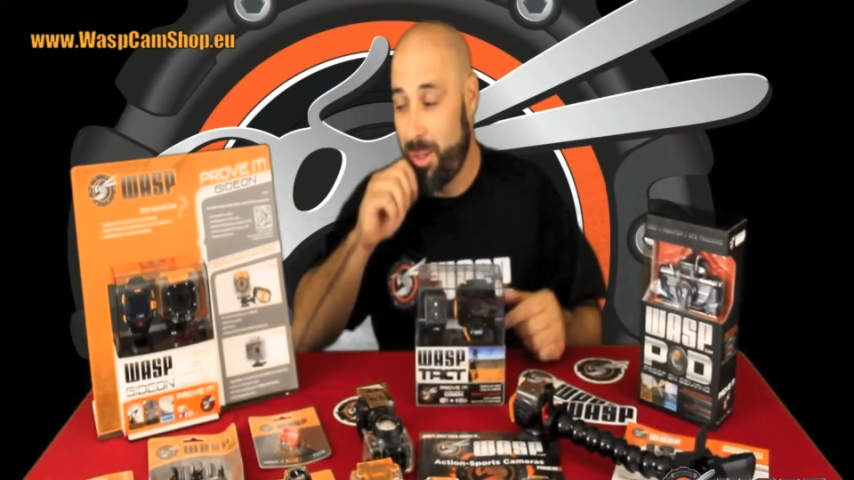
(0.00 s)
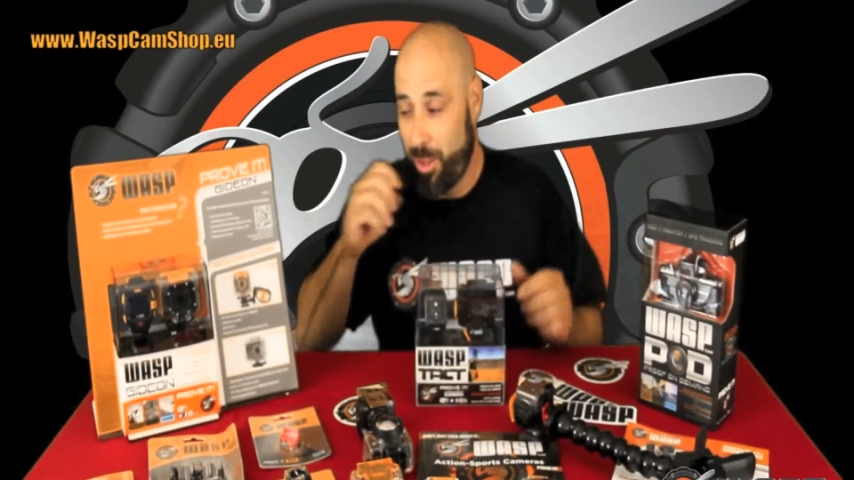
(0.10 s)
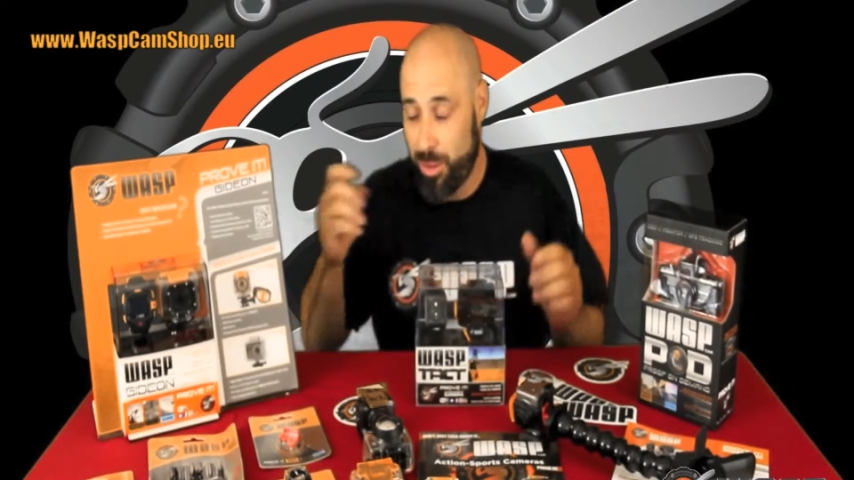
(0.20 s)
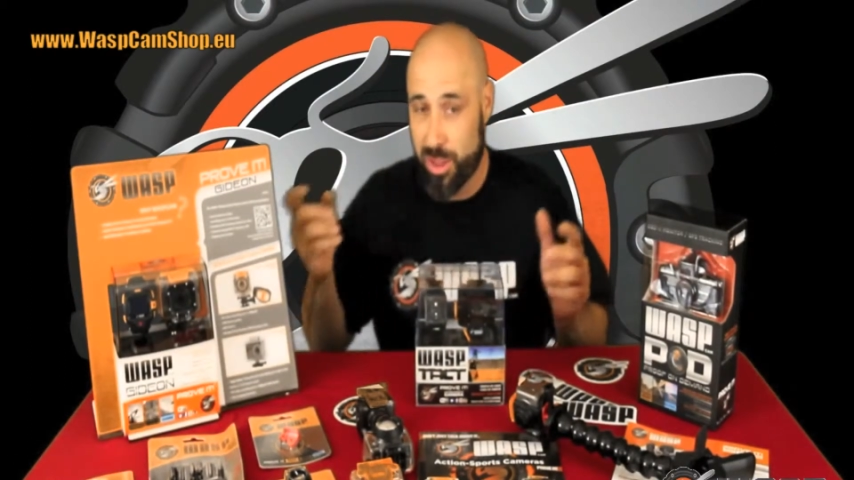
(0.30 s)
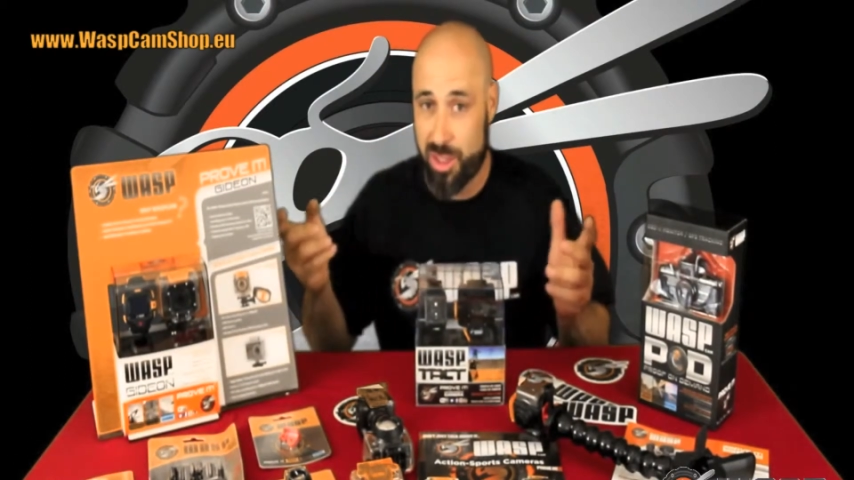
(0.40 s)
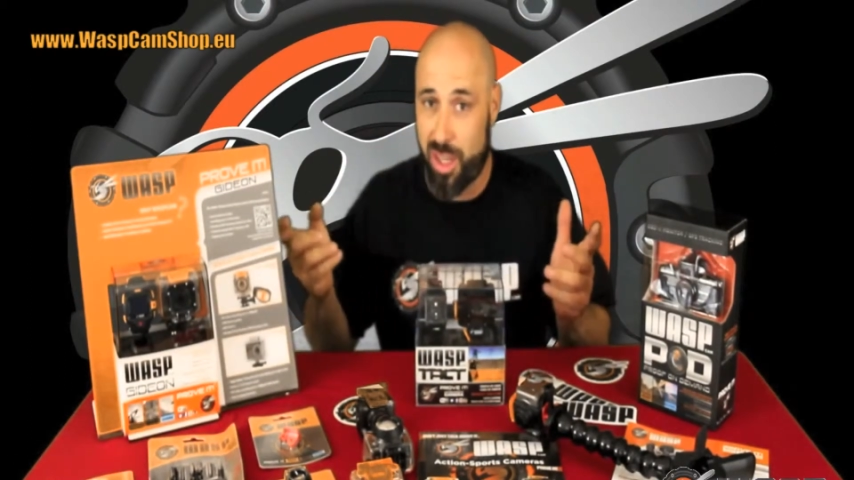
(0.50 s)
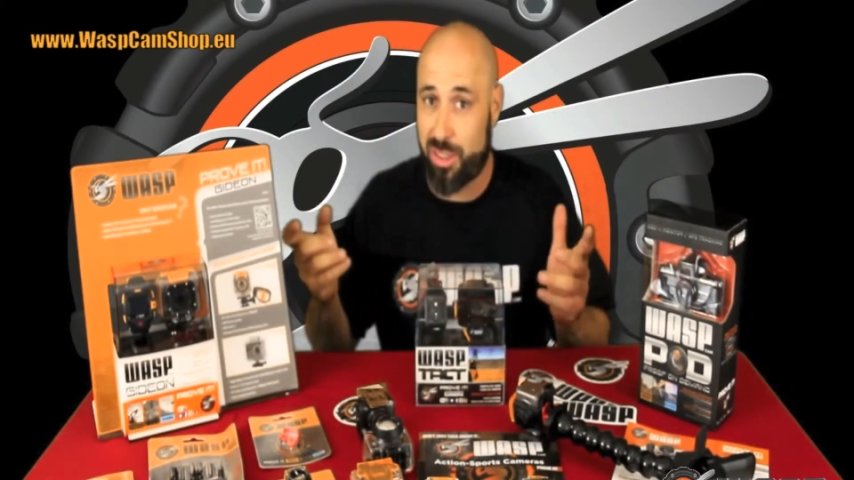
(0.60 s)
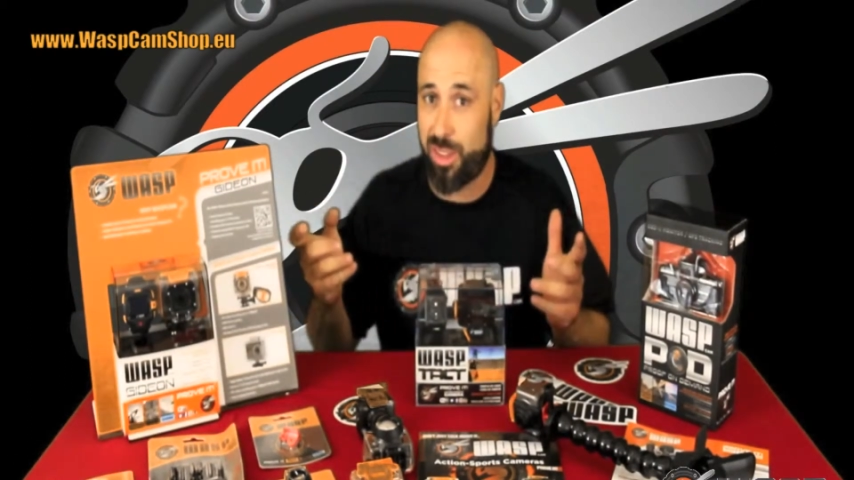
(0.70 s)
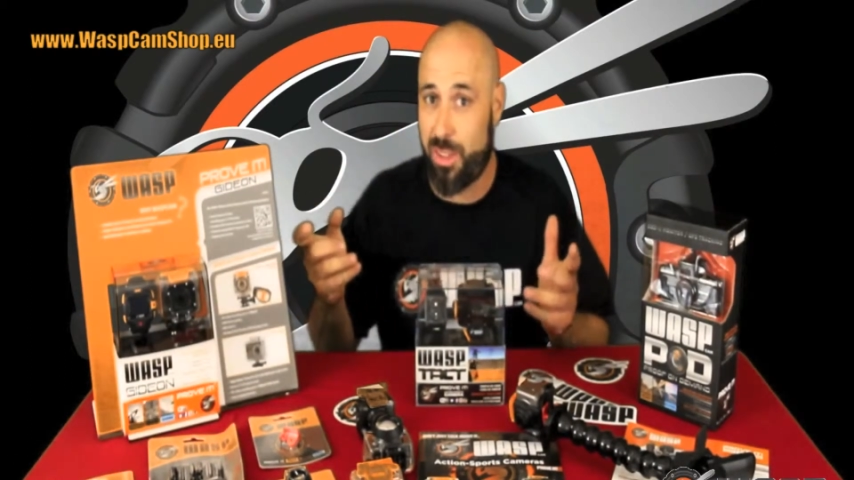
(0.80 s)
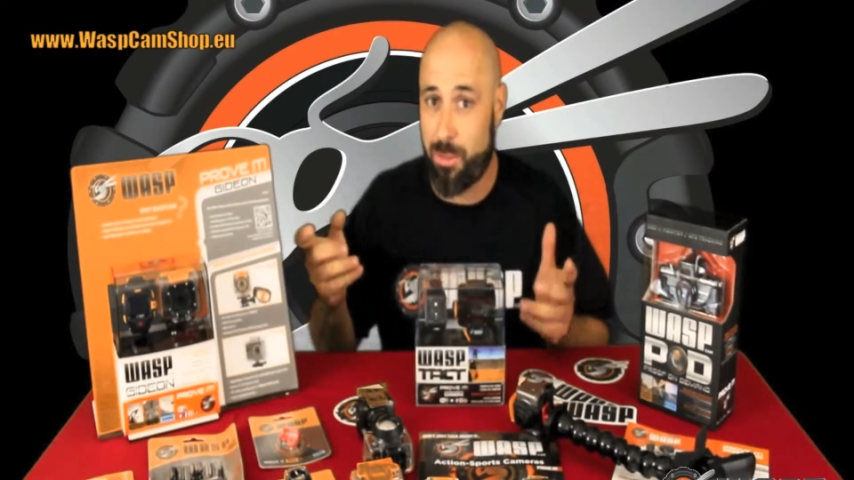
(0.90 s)
you just
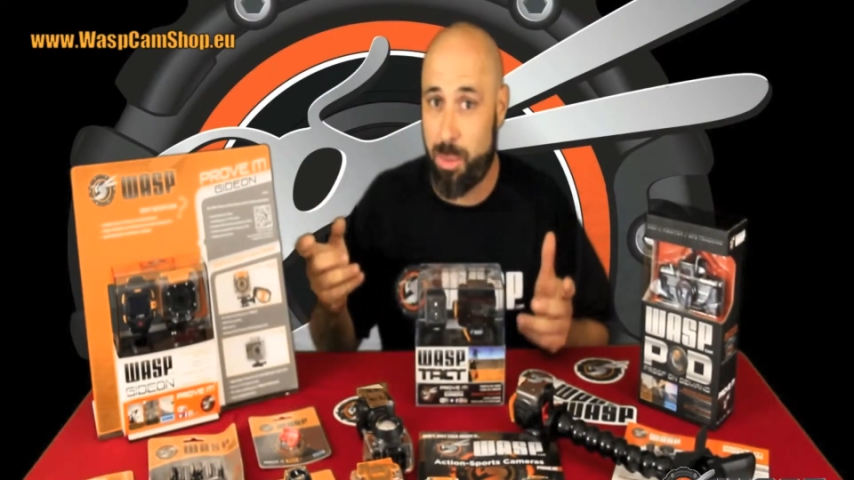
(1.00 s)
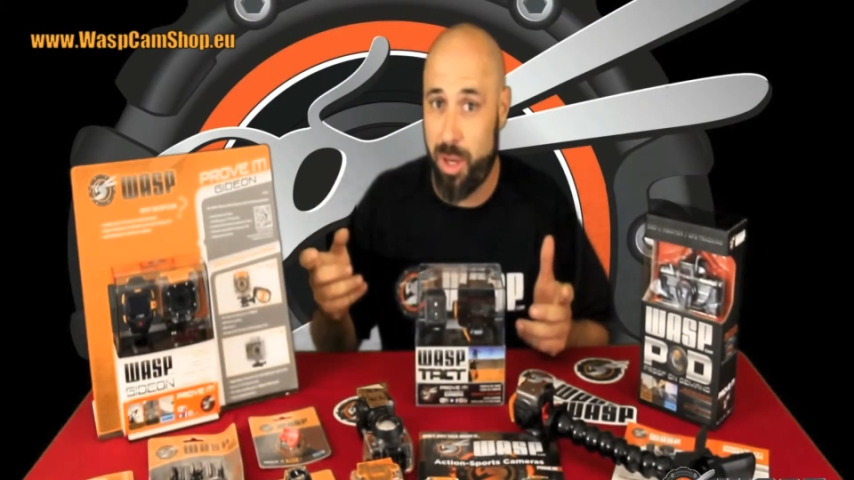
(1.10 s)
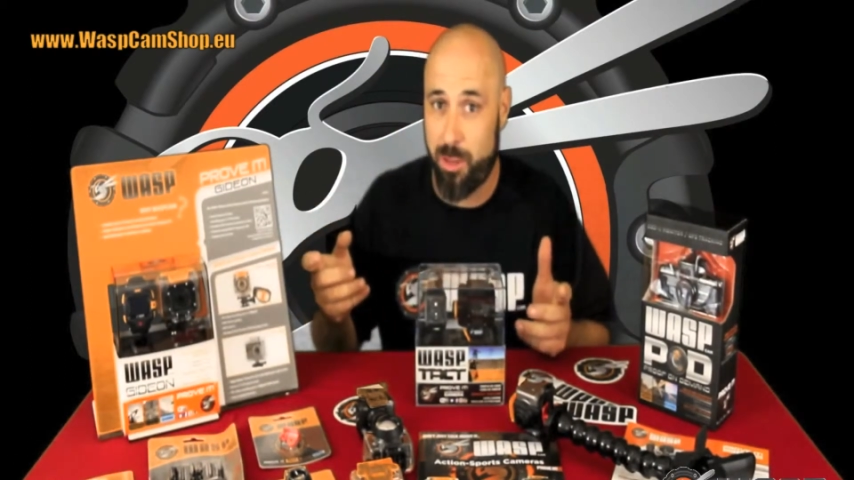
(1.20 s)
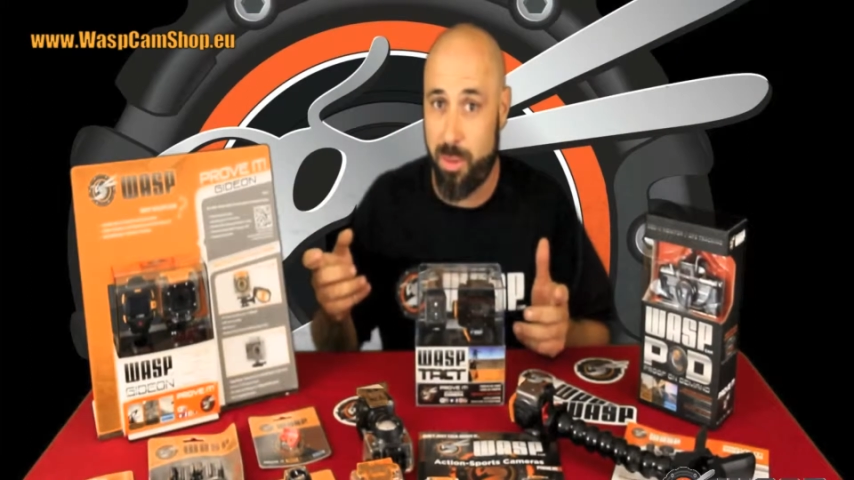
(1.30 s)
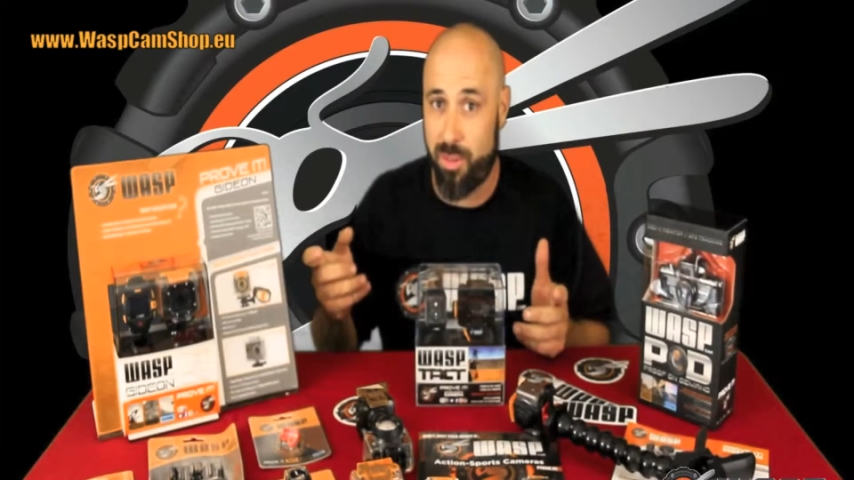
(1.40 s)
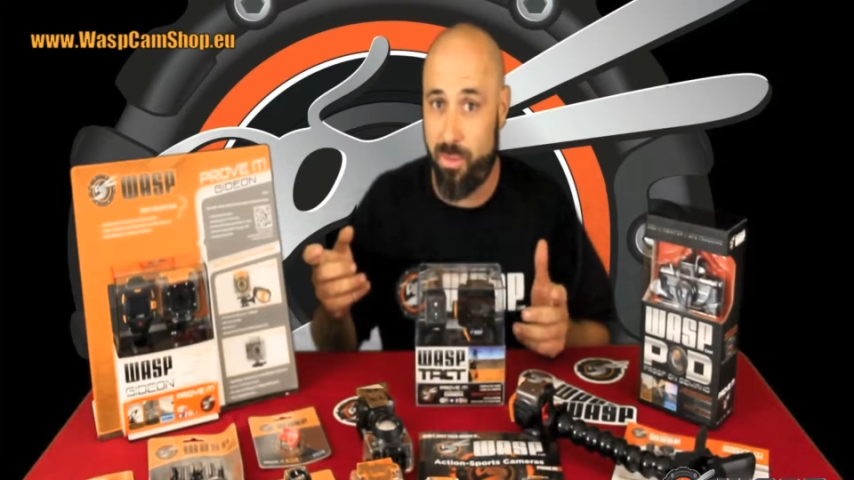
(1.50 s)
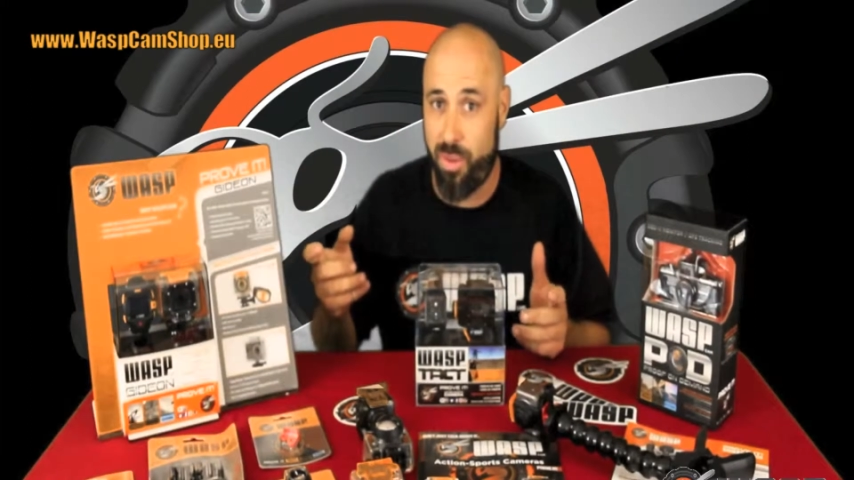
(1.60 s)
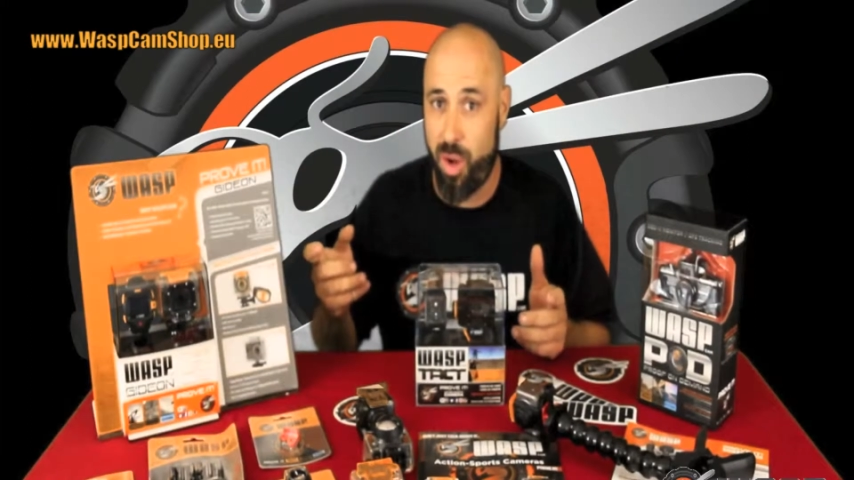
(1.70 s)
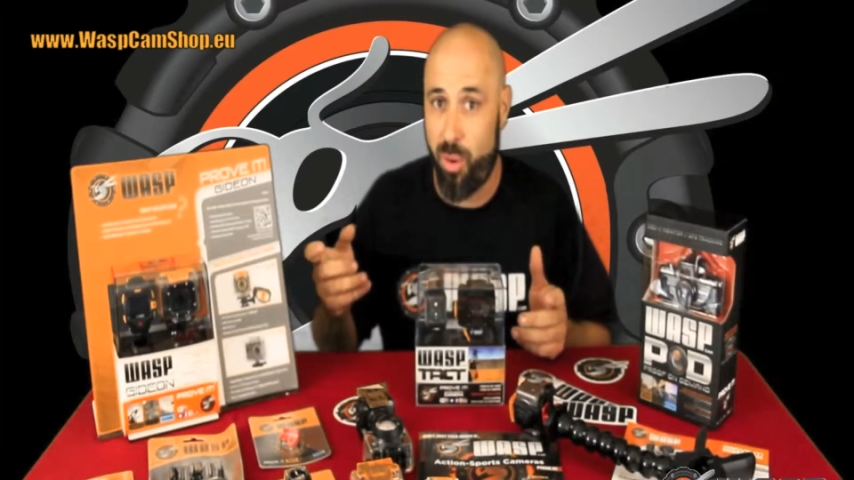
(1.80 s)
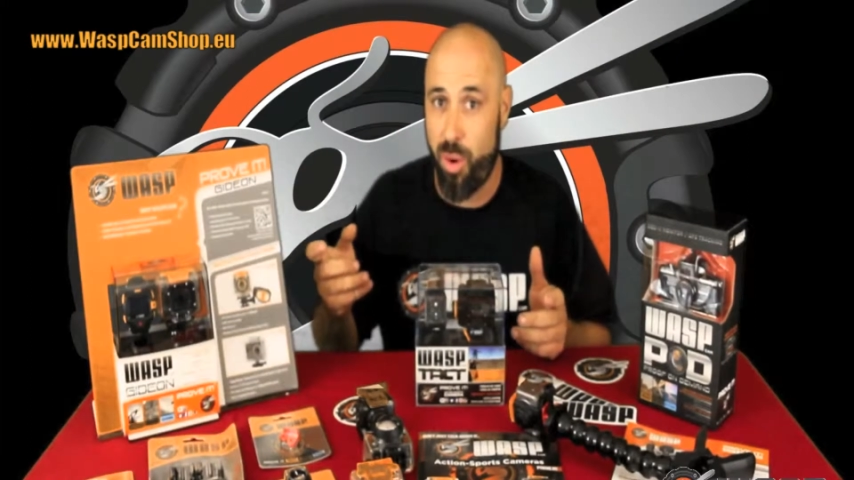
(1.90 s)
cost yourself a pretty expensive
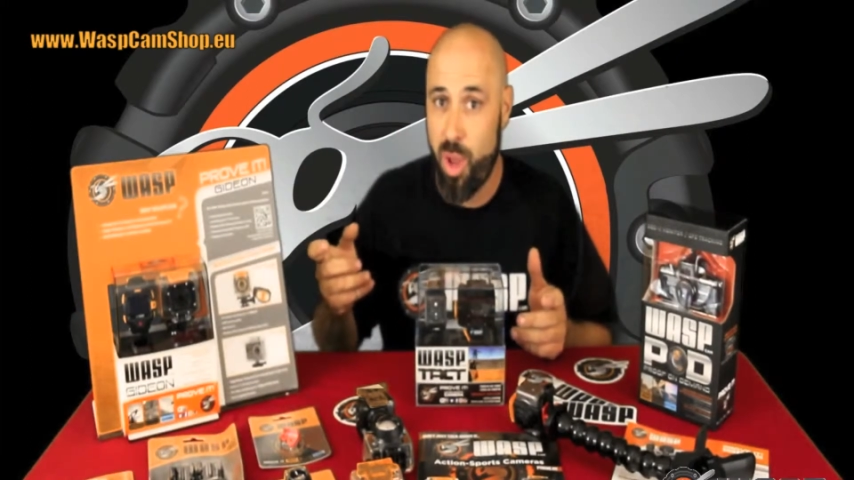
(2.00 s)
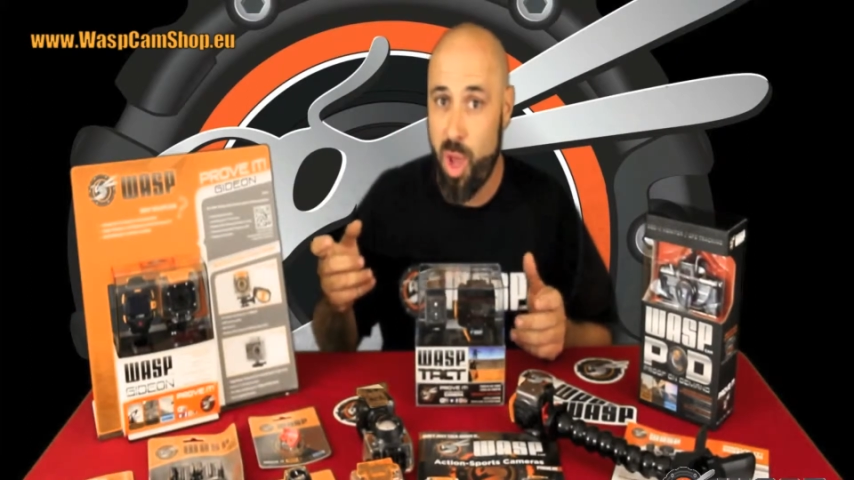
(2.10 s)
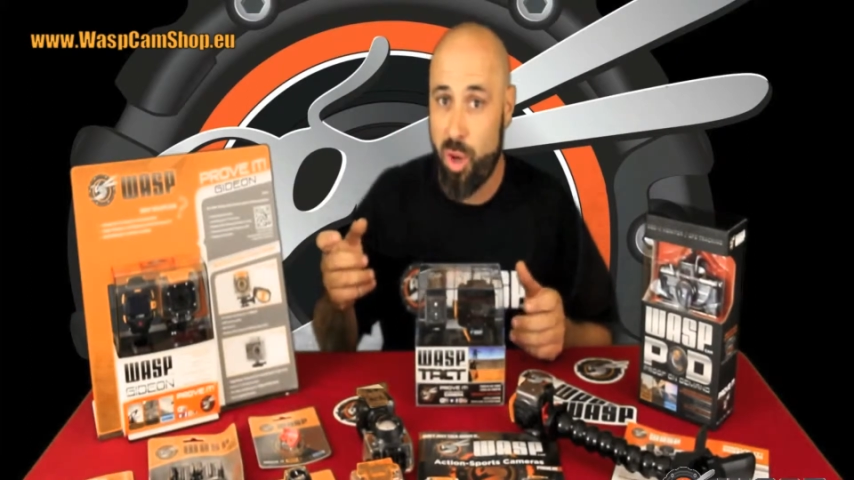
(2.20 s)
phone,